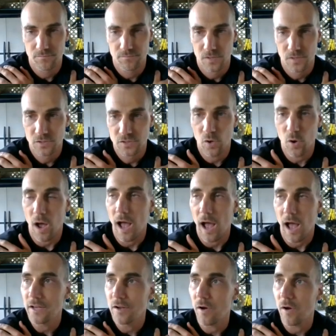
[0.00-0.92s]
So I
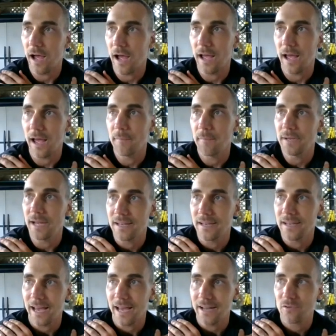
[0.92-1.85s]

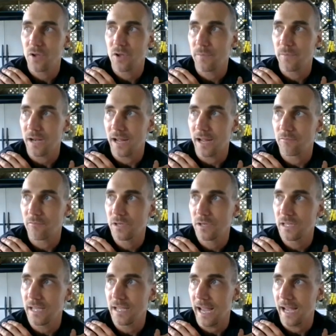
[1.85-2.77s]
don't know that I've
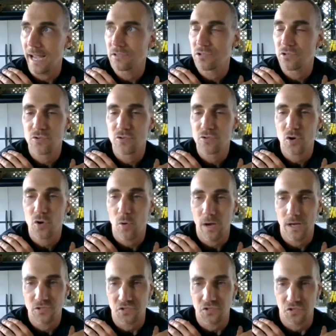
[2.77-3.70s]
really answered your
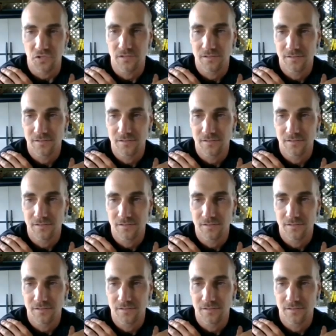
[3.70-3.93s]
question.